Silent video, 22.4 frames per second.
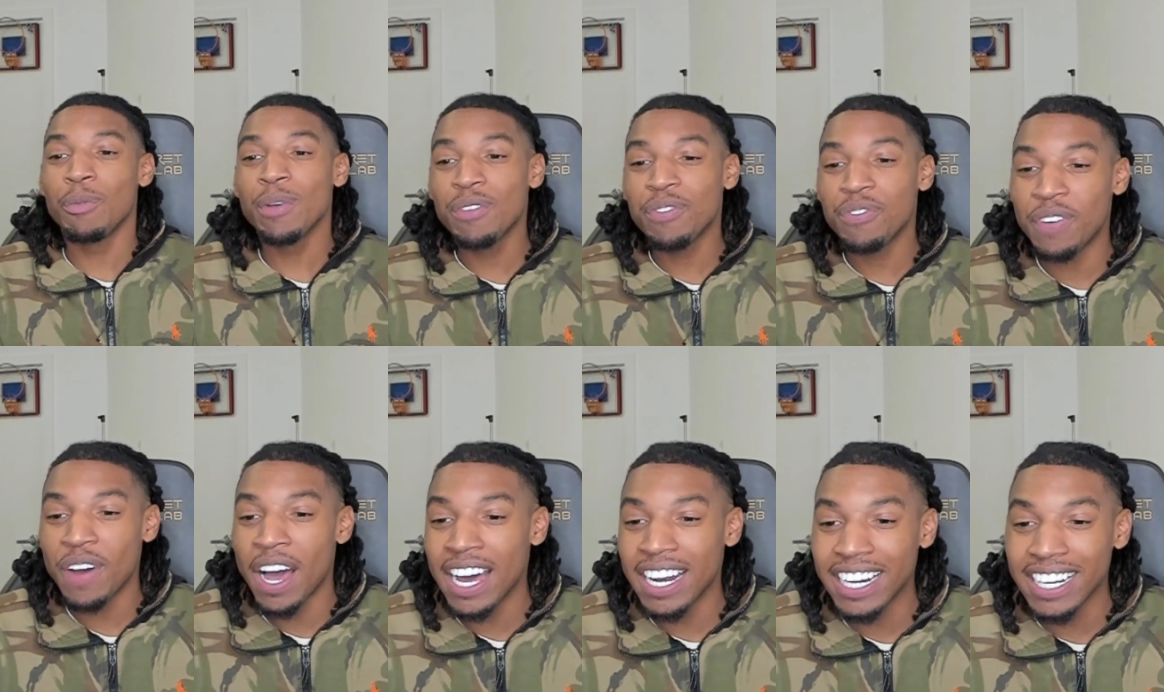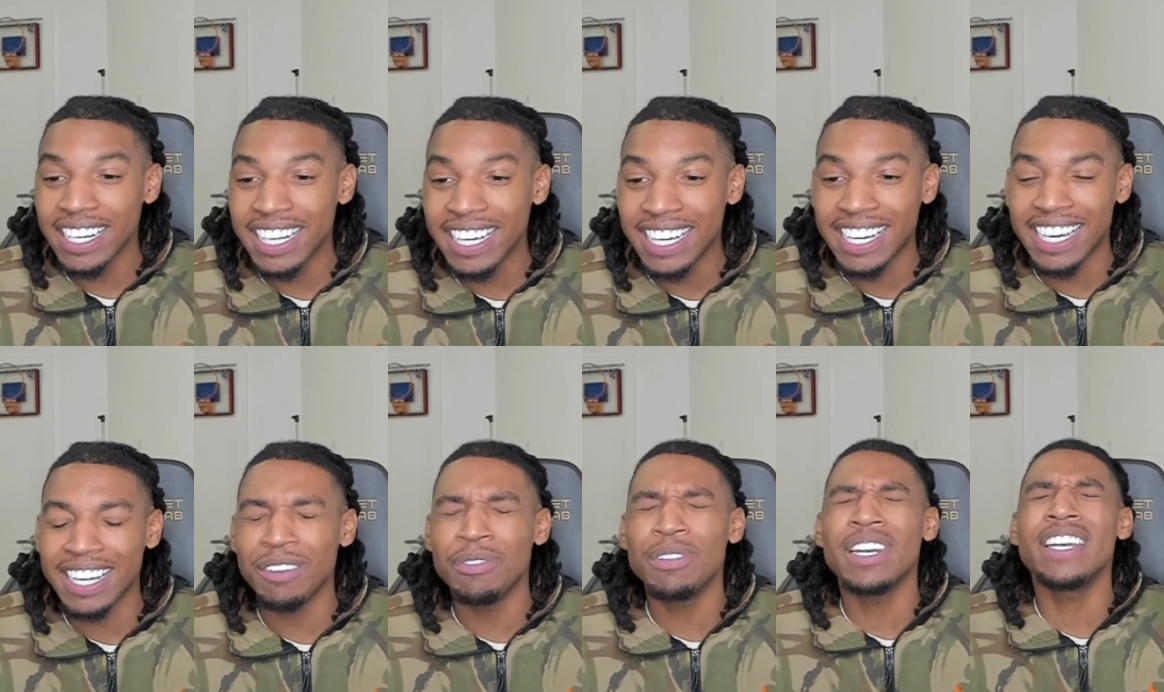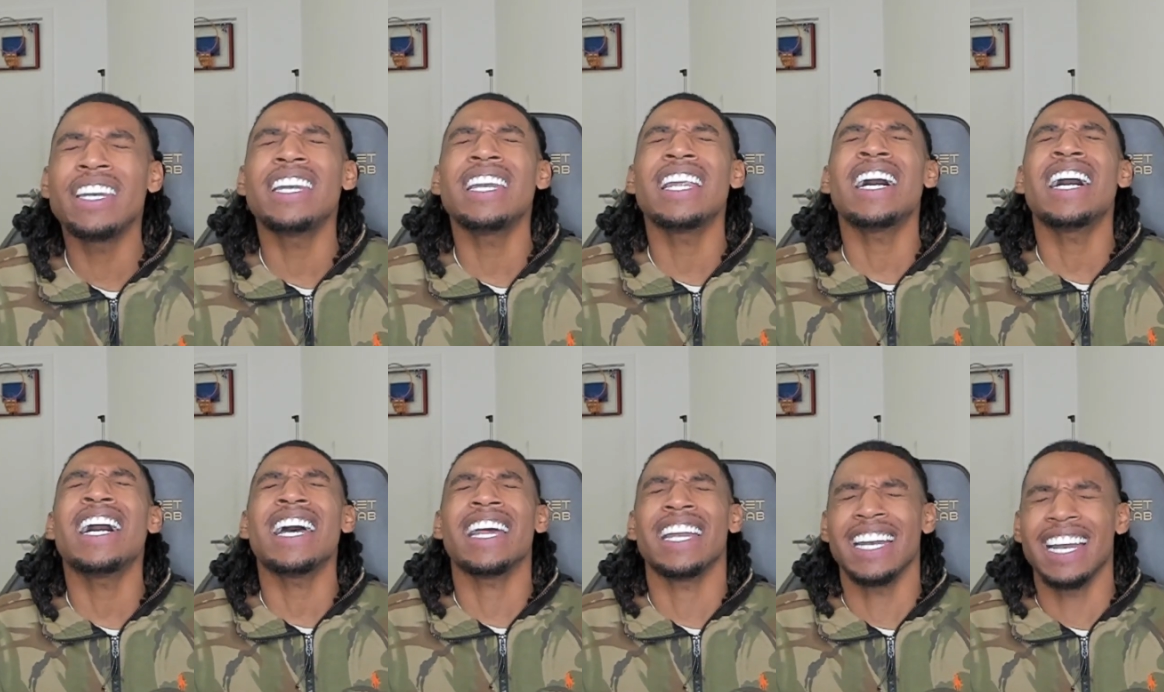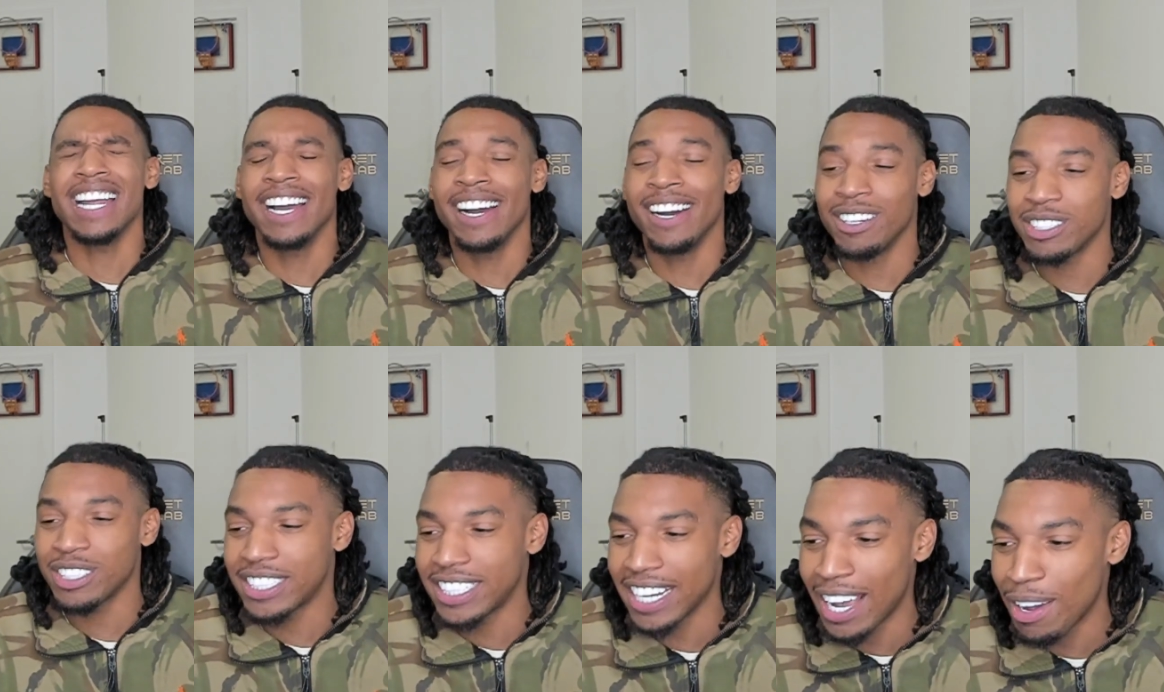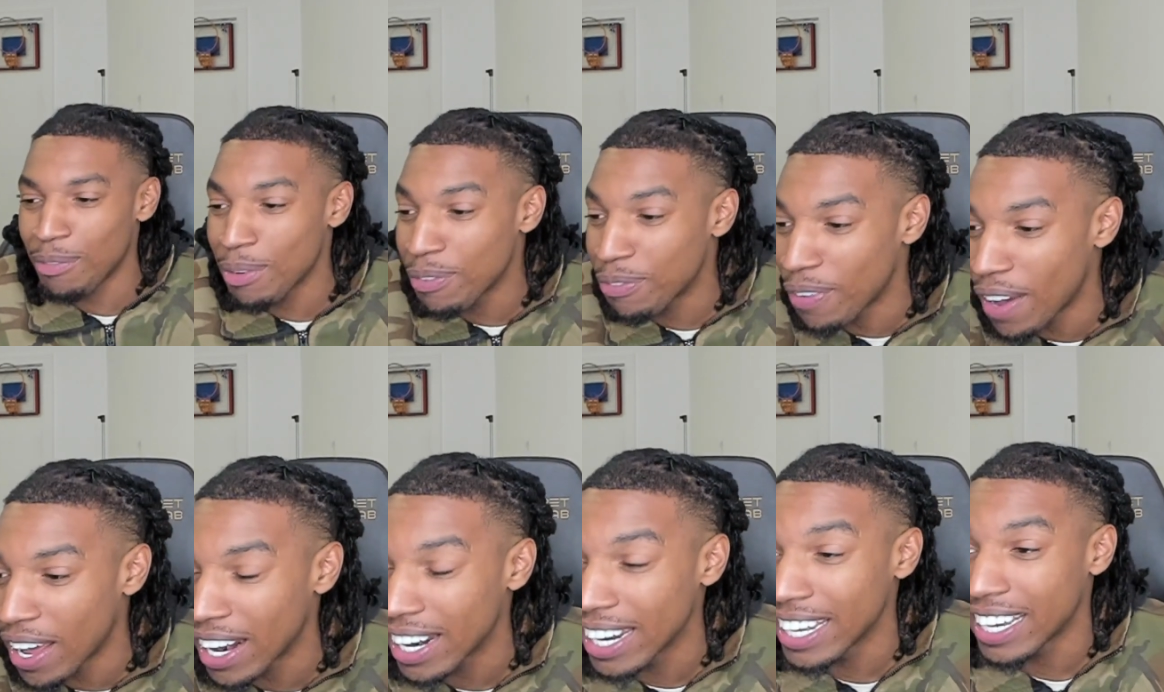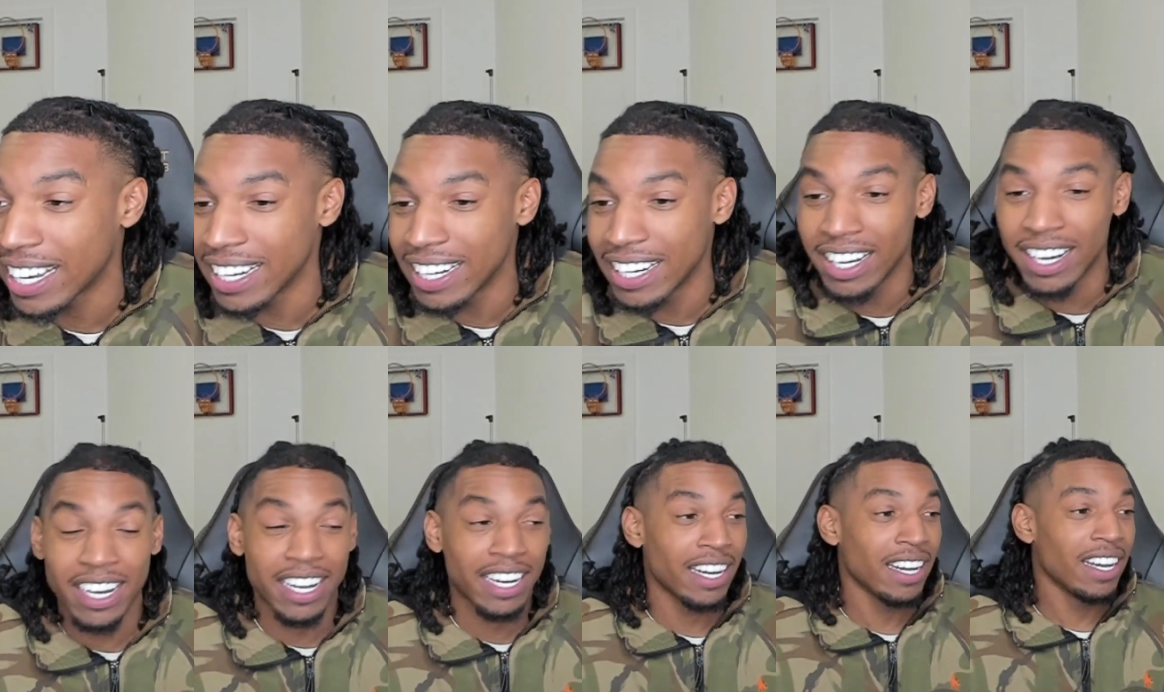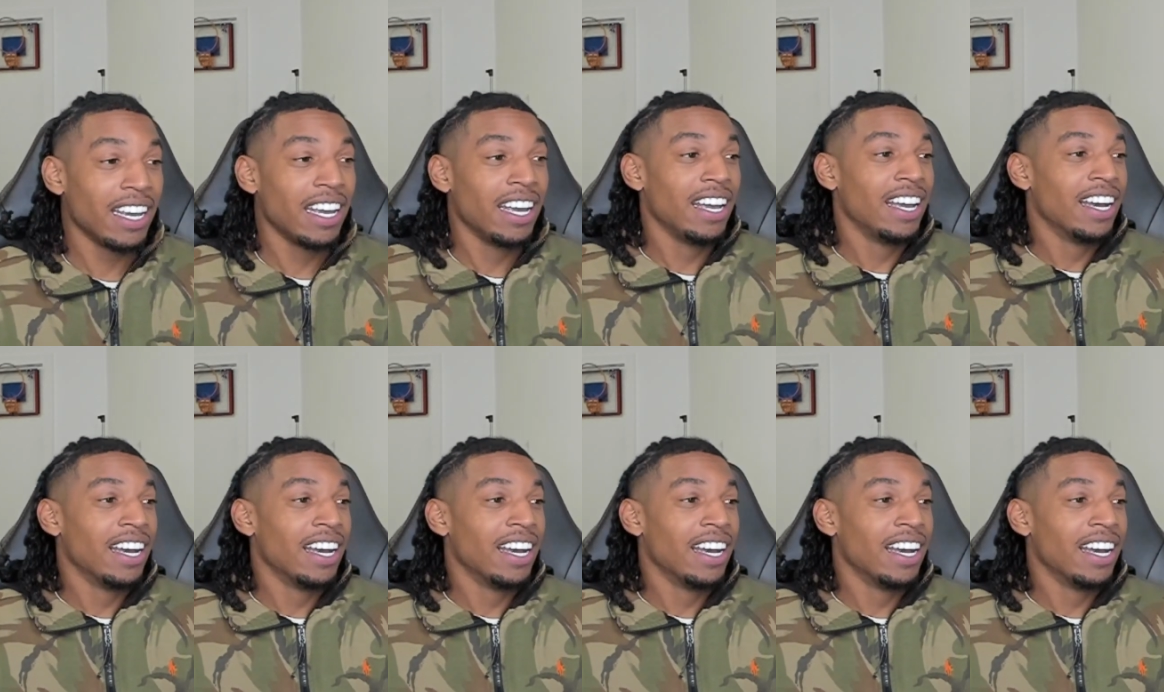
we finally can nut now, chat. We finally can nut.